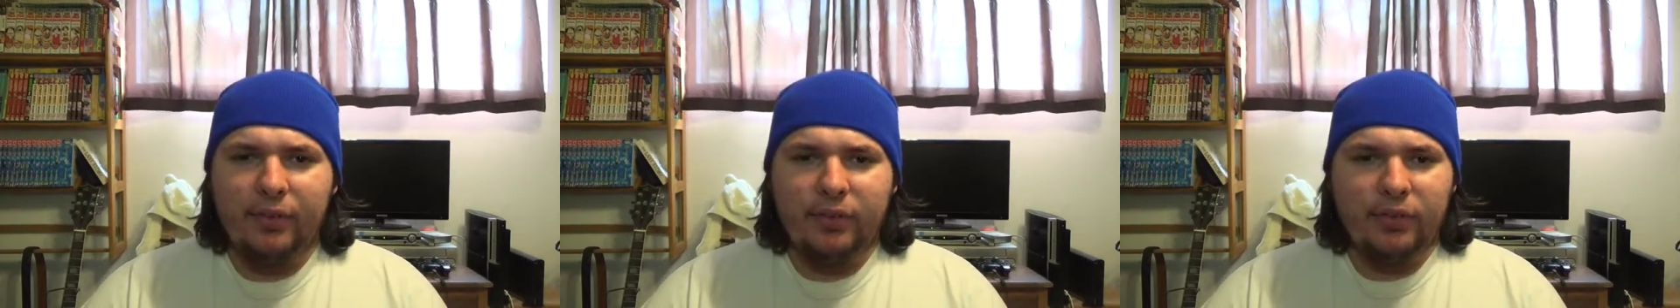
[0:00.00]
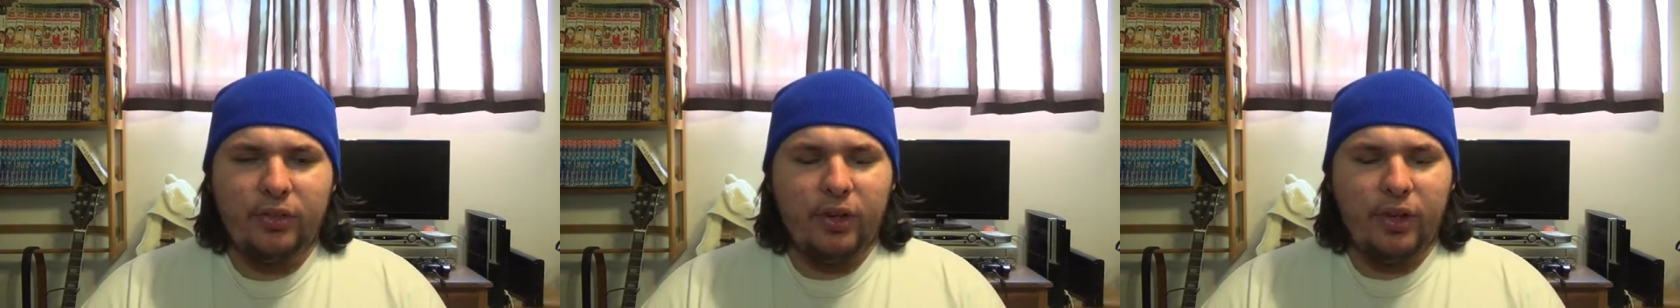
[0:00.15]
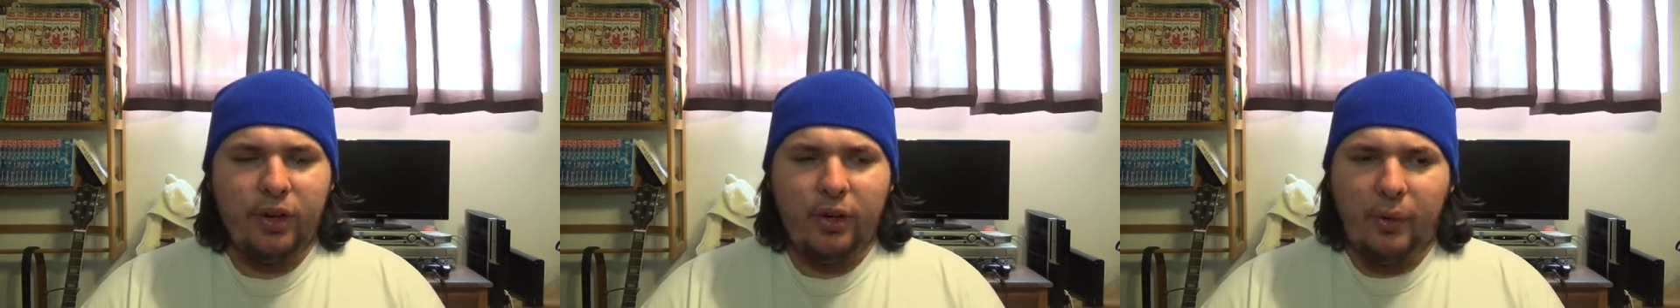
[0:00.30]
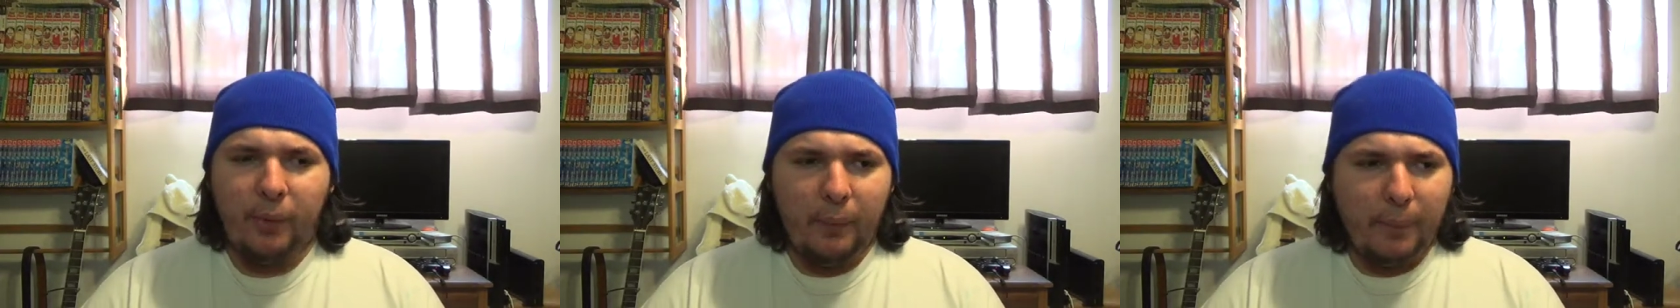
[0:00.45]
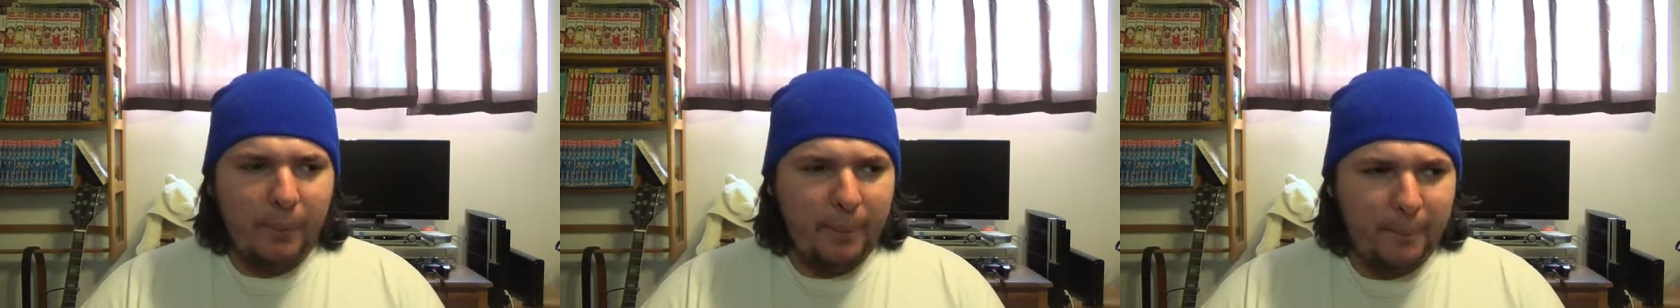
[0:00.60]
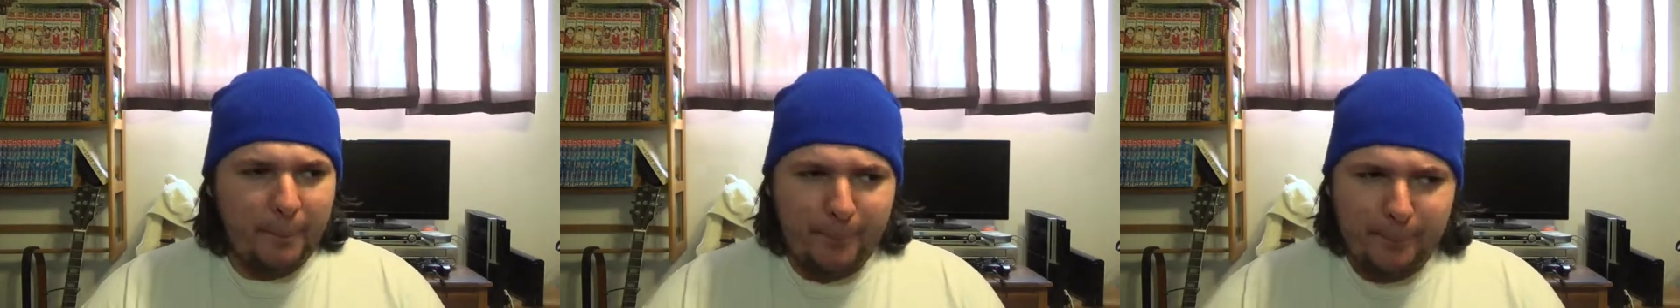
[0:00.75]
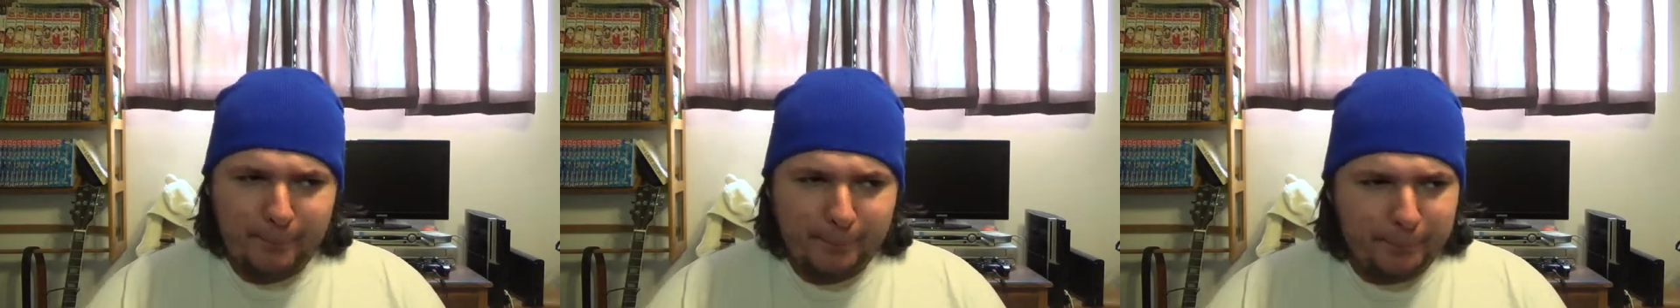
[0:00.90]
so
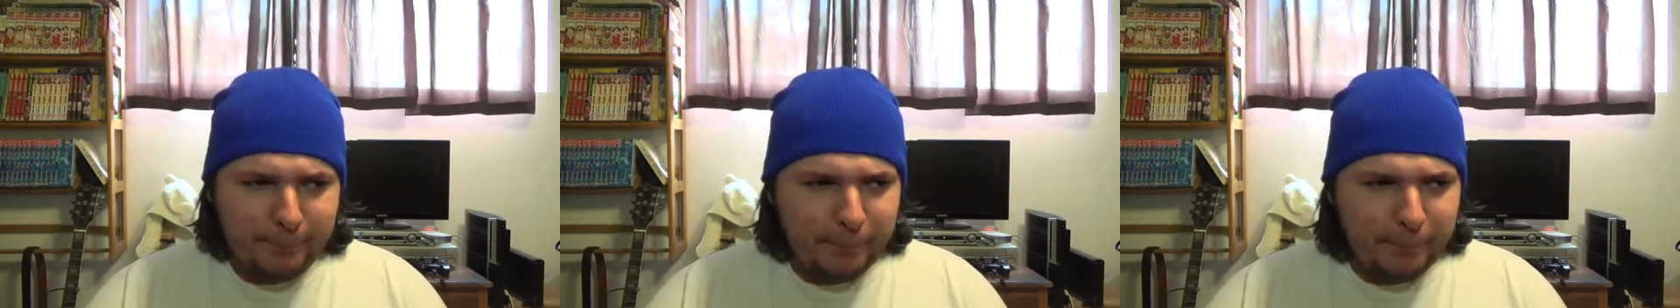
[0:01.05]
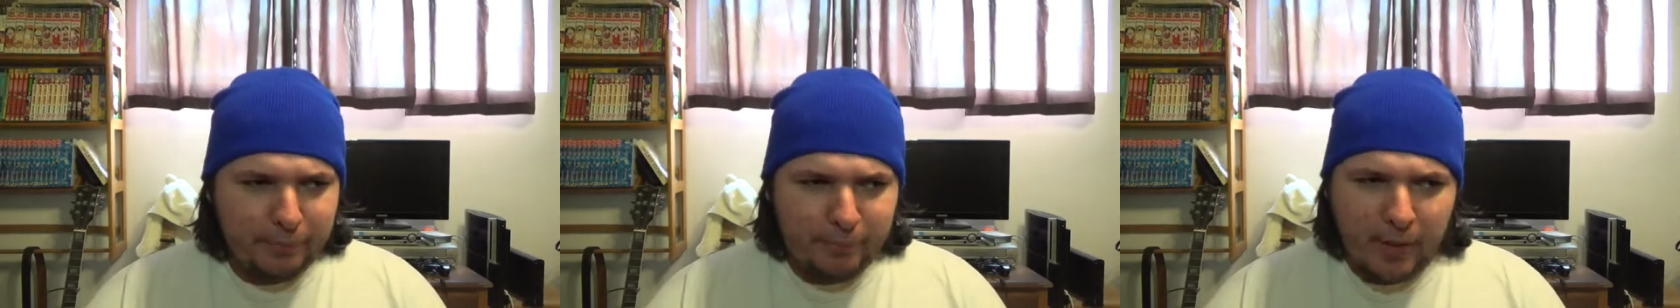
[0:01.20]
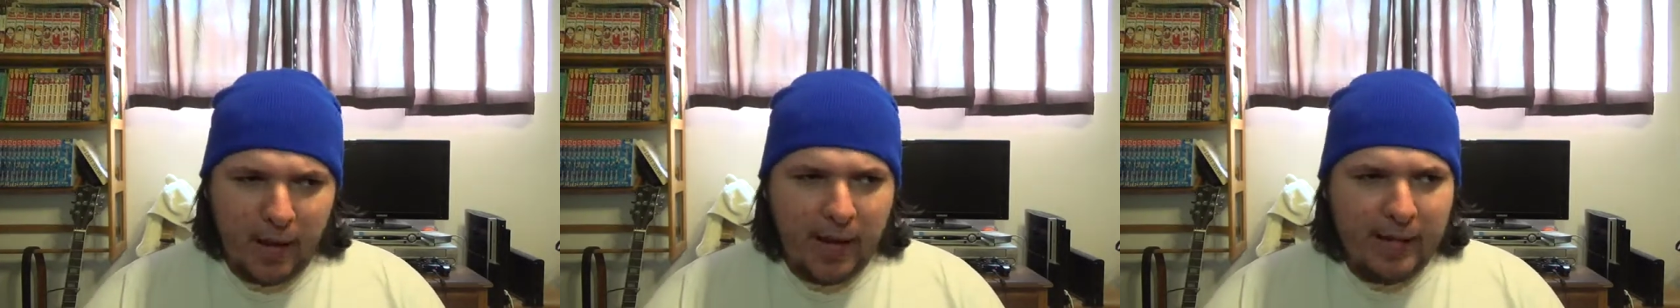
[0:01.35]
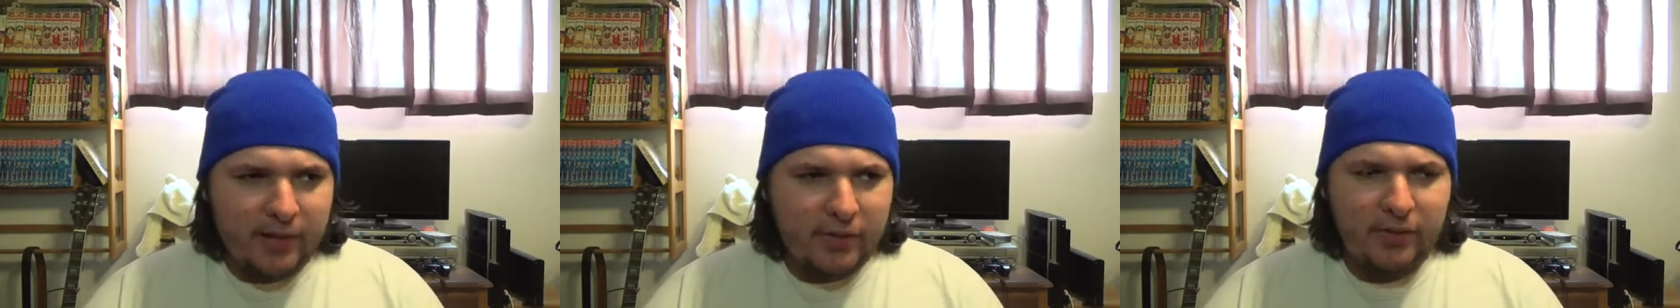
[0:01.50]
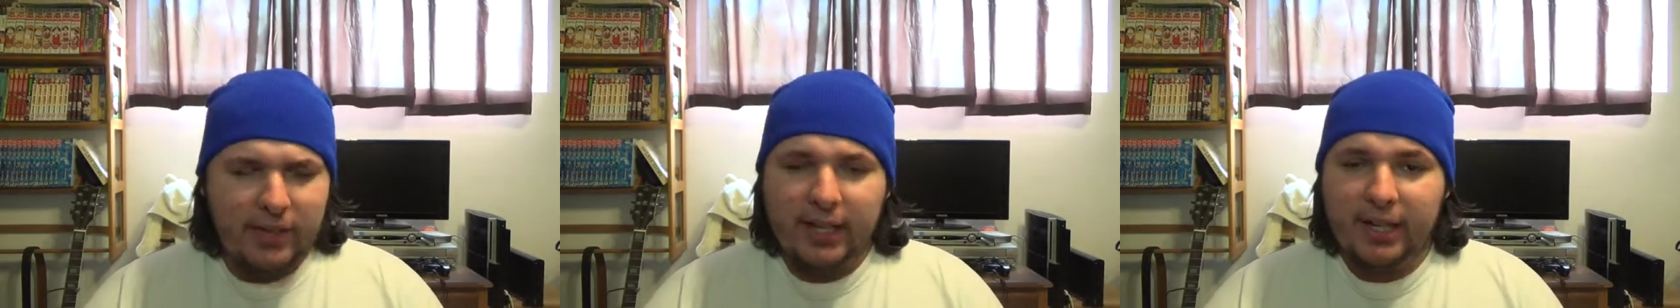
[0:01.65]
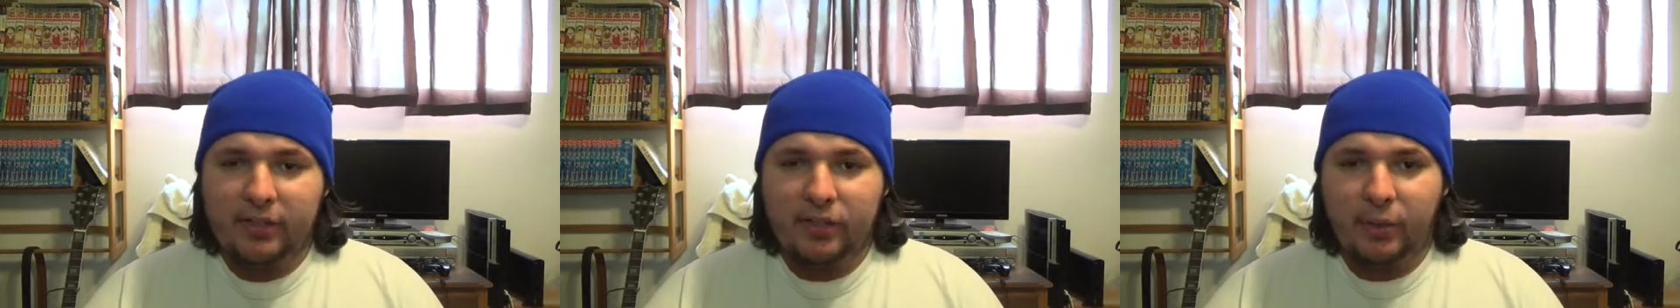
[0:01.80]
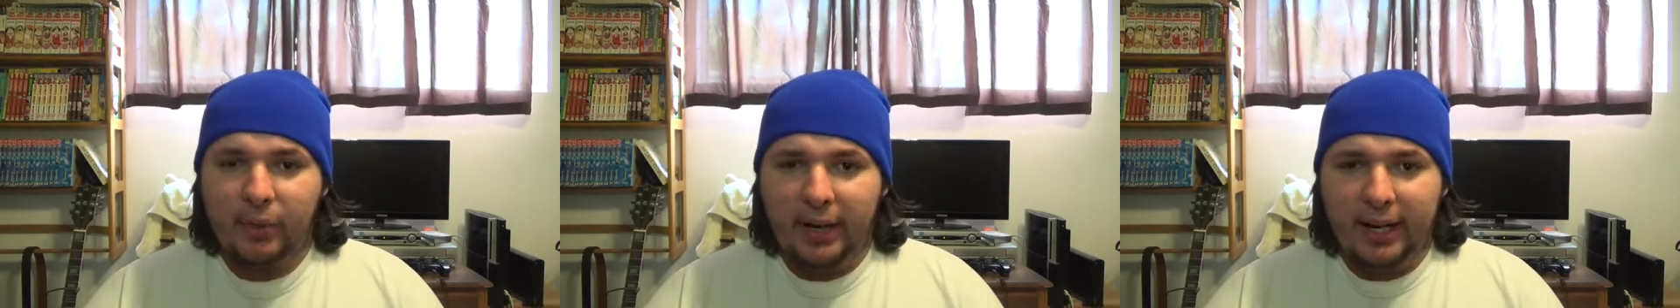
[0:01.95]
I just
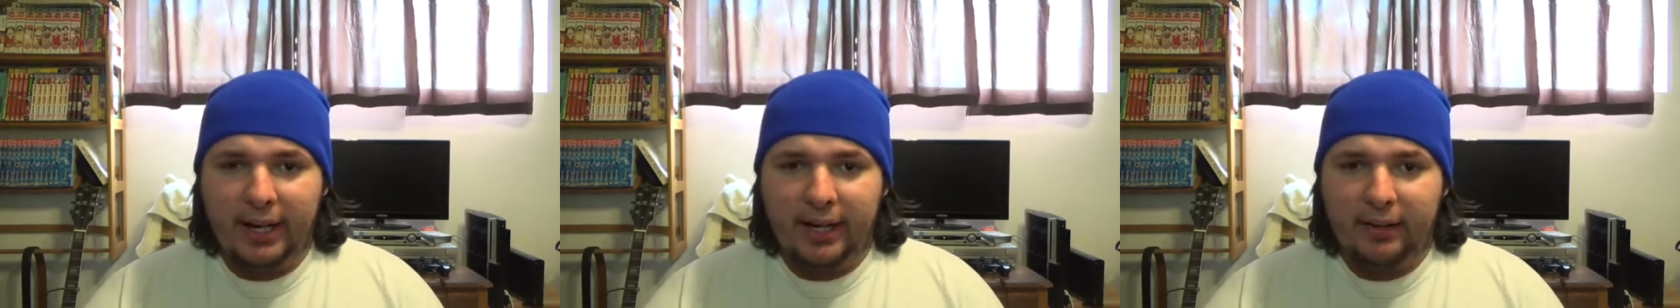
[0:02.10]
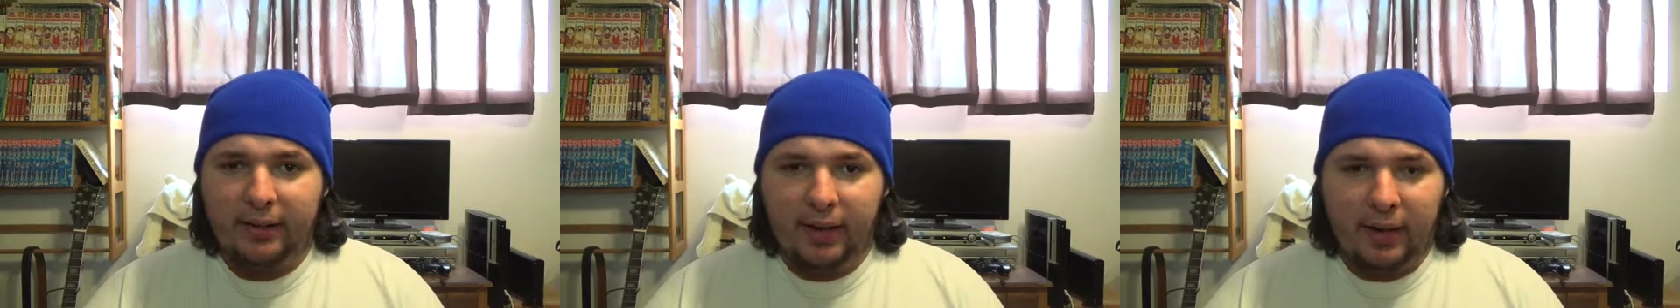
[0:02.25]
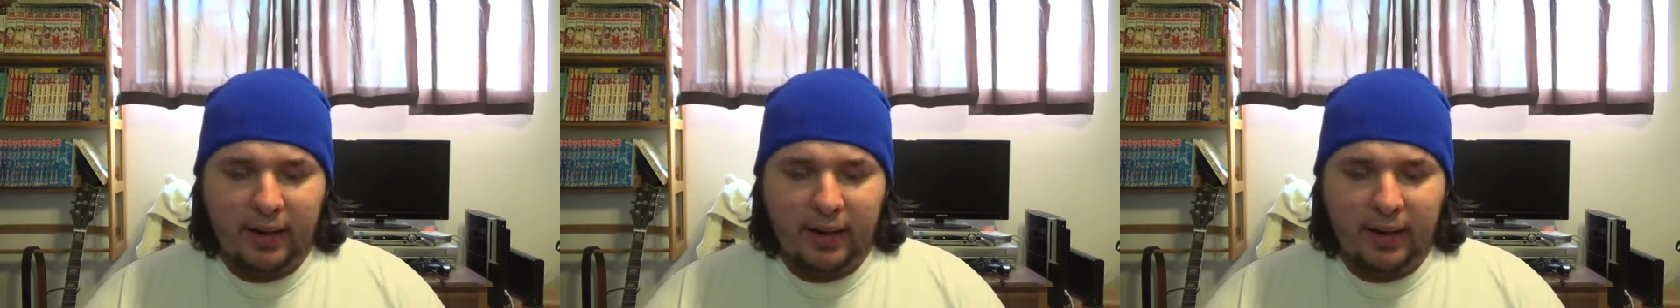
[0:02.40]
think it's great.